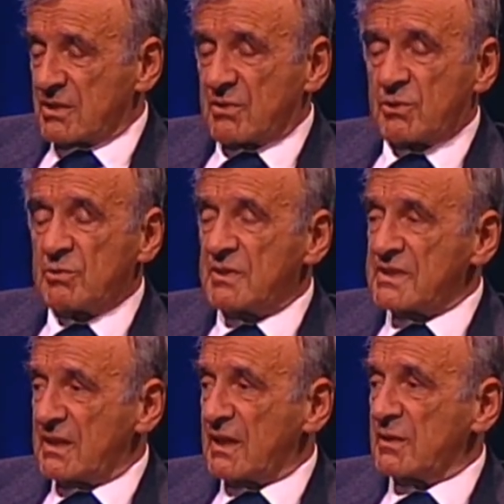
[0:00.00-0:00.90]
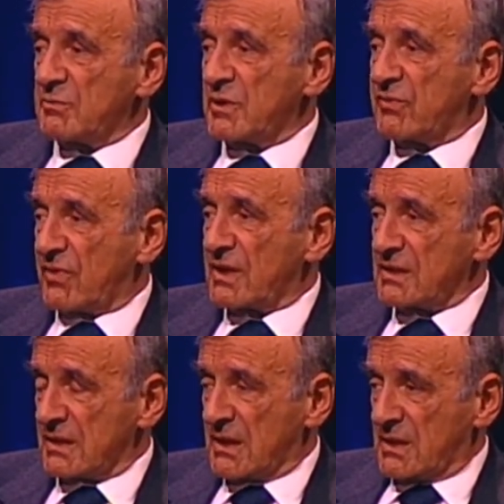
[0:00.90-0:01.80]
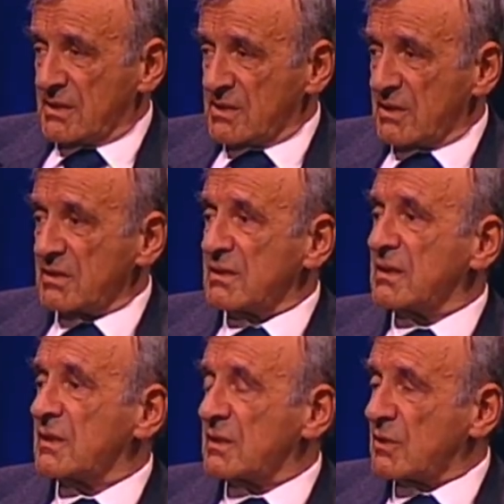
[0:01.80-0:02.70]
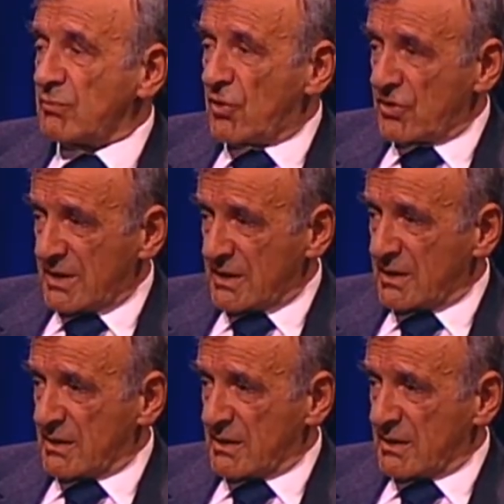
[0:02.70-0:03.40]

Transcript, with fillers: always dealt with father-son quarreling,